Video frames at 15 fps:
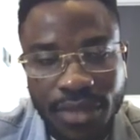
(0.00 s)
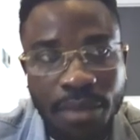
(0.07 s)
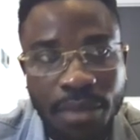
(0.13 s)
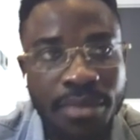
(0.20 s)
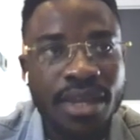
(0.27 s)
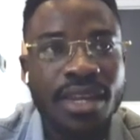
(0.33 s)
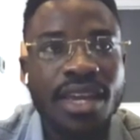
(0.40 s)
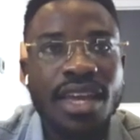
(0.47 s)

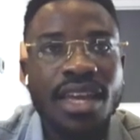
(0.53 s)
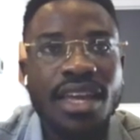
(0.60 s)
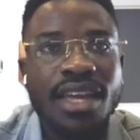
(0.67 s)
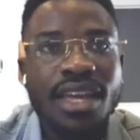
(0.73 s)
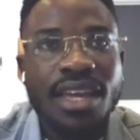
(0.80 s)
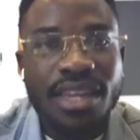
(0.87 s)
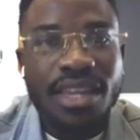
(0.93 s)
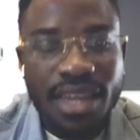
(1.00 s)
mean,
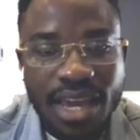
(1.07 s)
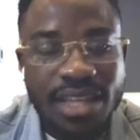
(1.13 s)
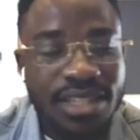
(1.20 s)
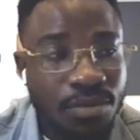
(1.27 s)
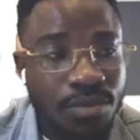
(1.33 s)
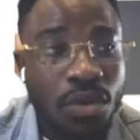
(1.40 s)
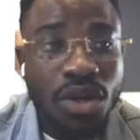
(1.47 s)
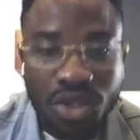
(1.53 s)
yeah,
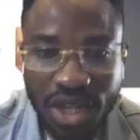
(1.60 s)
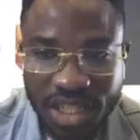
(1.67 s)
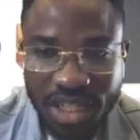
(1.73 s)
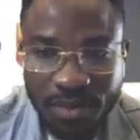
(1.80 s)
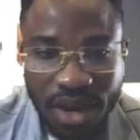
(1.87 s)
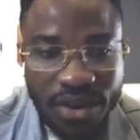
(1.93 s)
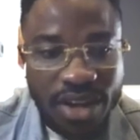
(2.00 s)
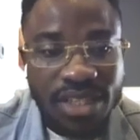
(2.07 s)
more
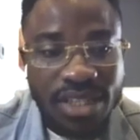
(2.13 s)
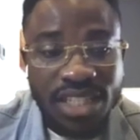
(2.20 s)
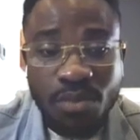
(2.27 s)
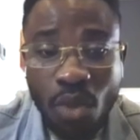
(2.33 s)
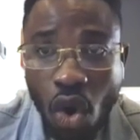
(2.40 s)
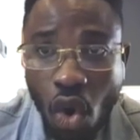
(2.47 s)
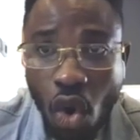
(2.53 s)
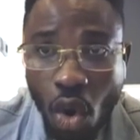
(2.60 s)
transparent is
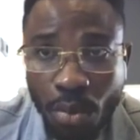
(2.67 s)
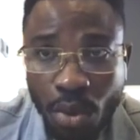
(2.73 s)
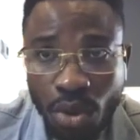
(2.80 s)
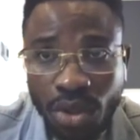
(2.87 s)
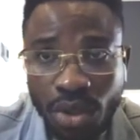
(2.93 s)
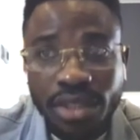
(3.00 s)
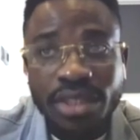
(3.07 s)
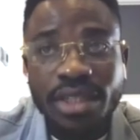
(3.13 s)
more
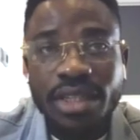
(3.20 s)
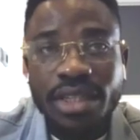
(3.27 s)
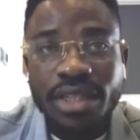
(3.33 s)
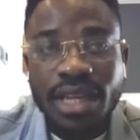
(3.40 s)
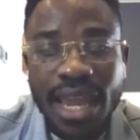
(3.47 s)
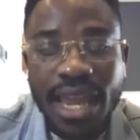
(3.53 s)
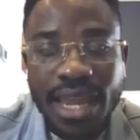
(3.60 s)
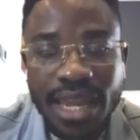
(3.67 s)
open.
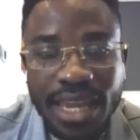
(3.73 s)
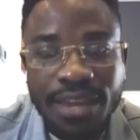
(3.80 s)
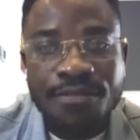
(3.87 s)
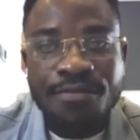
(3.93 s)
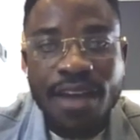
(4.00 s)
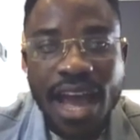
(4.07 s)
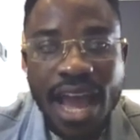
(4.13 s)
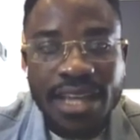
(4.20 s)

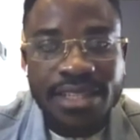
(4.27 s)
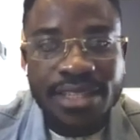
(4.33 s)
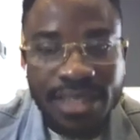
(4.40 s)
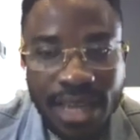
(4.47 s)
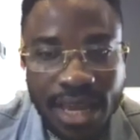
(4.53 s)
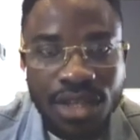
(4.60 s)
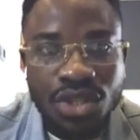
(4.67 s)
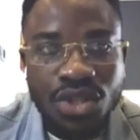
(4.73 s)
I
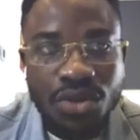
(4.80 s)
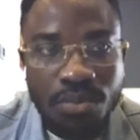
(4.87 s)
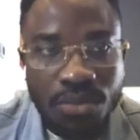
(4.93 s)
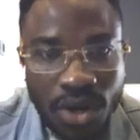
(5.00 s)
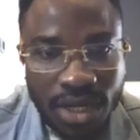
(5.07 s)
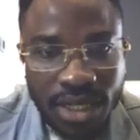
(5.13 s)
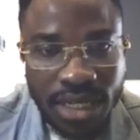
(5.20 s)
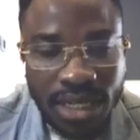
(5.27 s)
send
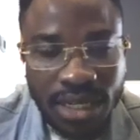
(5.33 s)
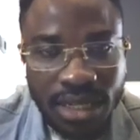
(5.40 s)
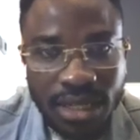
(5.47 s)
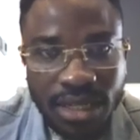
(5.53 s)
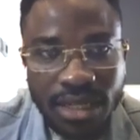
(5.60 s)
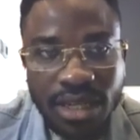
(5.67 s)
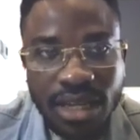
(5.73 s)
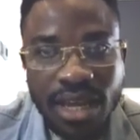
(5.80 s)
you money,
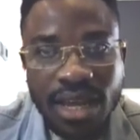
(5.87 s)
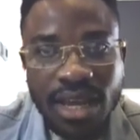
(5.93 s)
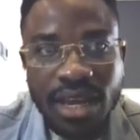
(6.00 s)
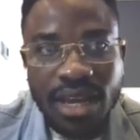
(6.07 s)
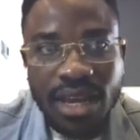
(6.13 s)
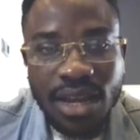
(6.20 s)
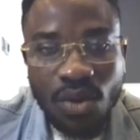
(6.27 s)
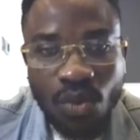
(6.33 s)

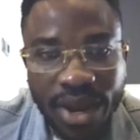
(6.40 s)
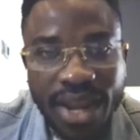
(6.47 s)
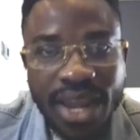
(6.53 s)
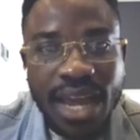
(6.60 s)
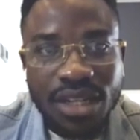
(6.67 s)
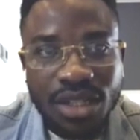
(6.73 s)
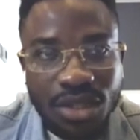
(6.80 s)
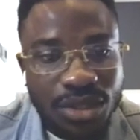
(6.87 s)
we
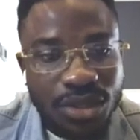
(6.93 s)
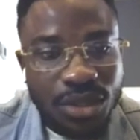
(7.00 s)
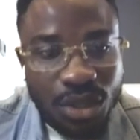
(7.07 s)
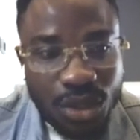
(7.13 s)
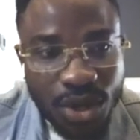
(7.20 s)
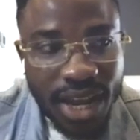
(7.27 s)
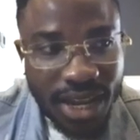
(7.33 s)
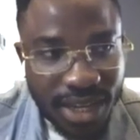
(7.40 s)
can
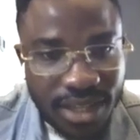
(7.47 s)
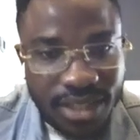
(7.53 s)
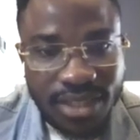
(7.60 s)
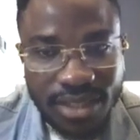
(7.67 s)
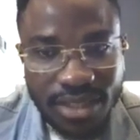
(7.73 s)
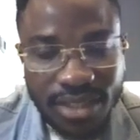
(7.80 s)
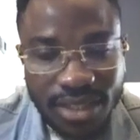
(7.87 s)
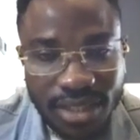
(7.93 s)
track
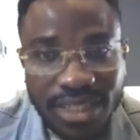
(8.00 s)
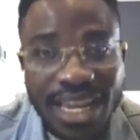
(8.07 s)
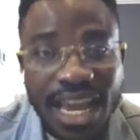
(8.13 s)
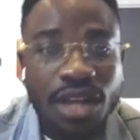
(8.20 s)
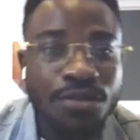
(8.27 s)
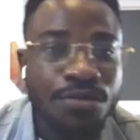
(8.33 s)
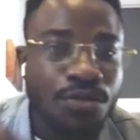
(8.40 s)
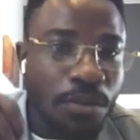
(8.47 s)

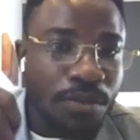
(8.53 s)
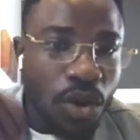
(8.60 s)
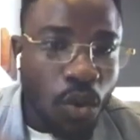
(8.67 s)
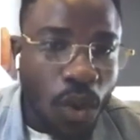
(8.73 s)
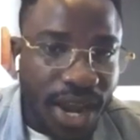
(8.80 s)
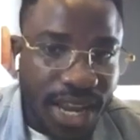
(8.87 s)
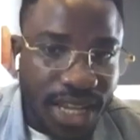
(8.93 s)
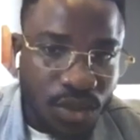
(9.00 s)
down from the
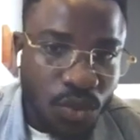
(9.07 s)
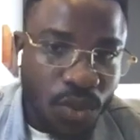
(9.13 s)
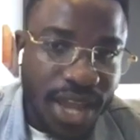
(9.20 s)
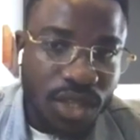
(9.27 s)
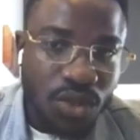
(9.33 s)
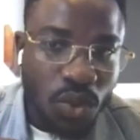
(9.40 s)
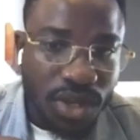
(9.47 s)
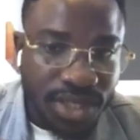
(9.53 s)
wallet
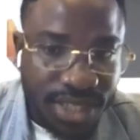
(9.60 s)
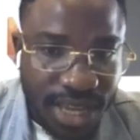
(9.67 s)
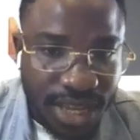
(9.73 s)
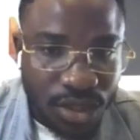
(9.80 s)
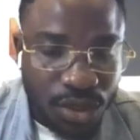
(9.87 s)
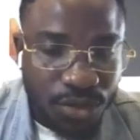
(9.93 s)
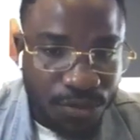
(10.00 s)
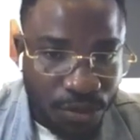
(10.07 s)

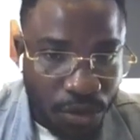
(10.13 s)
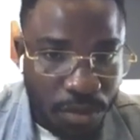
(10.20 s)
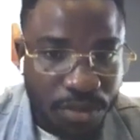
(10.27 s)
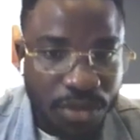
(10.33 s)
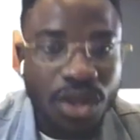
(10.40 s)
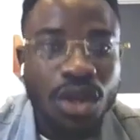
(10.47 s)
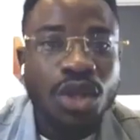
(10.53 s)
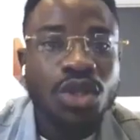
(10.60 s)
where it will
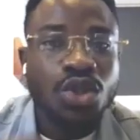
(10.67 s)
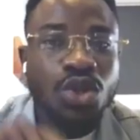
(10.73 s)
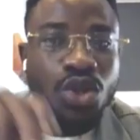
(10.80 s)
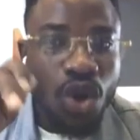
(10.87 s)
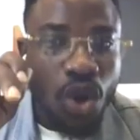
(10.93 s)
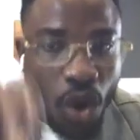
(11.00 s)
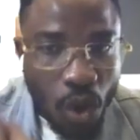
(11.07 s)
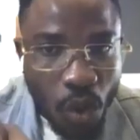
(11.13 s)
live,
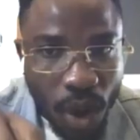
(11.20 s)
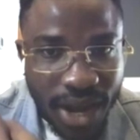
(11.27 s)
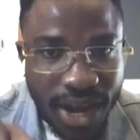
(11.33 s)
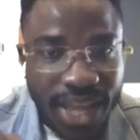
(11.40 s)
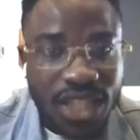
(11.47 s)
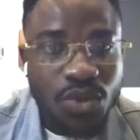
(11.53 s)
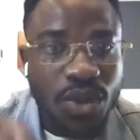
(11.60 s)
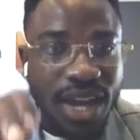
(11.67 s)
yes.
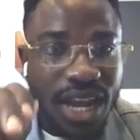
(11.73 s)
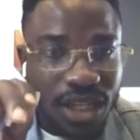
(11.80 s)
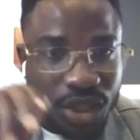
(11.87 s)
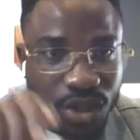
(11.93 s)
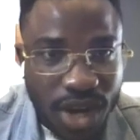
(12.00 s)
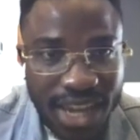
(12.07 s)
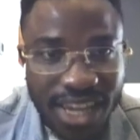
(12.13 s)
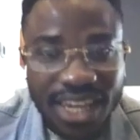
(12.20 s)

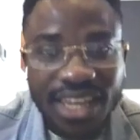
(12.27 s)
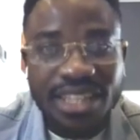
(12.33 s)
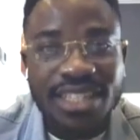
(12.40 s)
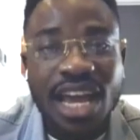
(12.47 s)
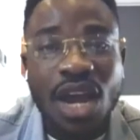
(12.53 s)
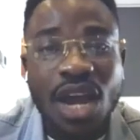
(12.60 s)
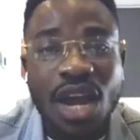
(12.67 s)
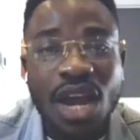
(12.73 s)
It
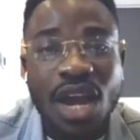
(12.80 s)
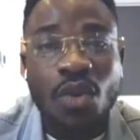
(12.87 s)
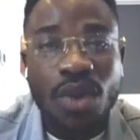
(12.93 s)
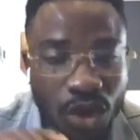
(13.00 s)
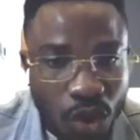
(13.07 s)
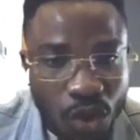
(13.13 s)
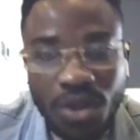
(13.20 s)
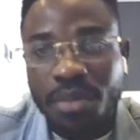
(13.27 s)
and we can
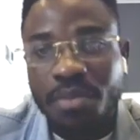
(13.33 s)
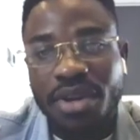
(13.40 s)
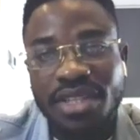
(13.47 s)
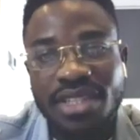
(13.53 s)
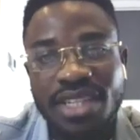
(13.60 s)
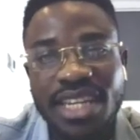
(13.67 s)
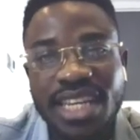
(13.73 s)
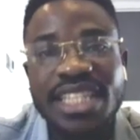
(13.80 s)
know who the
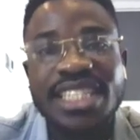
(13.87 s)
person